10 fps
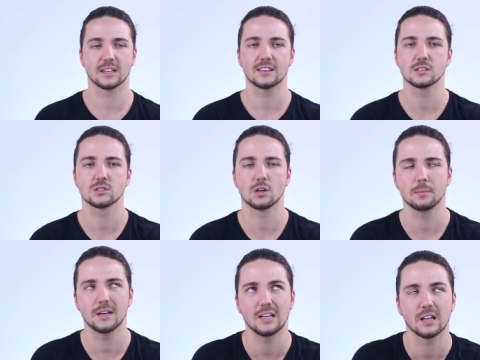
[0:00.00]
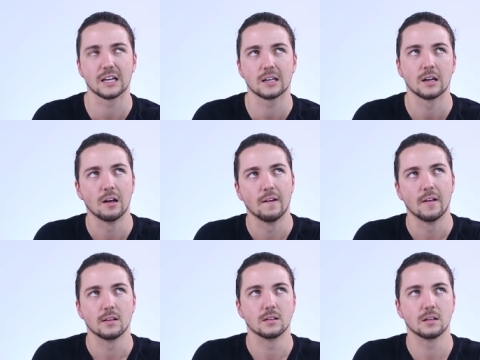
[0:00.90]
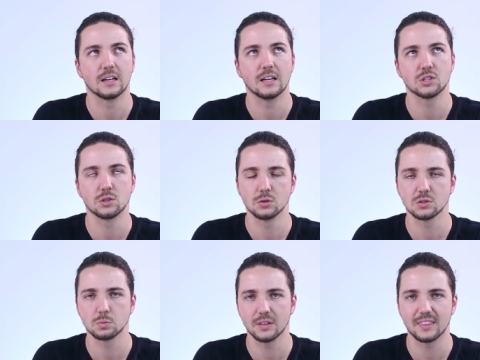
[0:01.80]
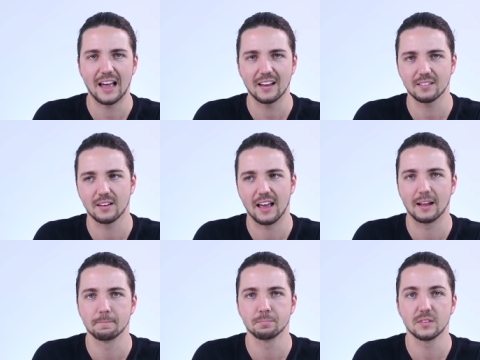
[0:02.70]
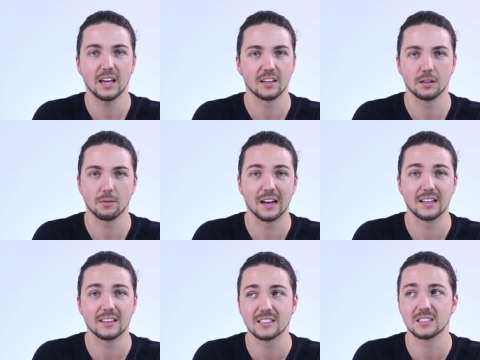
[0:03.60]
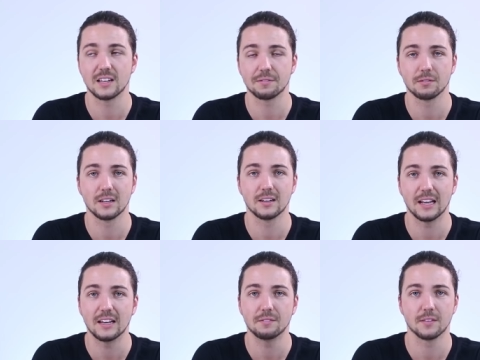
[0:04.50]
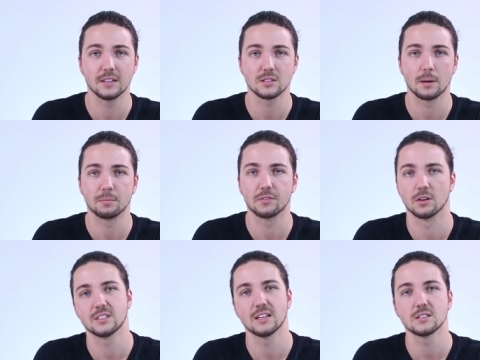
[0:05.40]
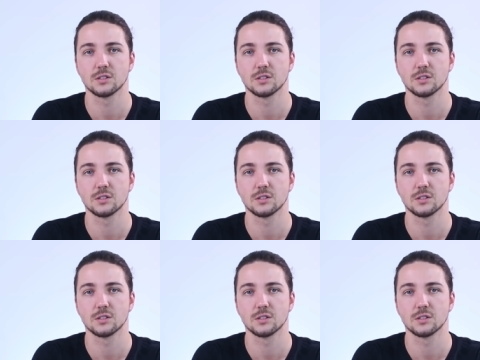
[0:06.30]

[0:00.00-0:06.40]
Like there's so many like issues with that. And yeah, you're right. There's a definite need for this type of content.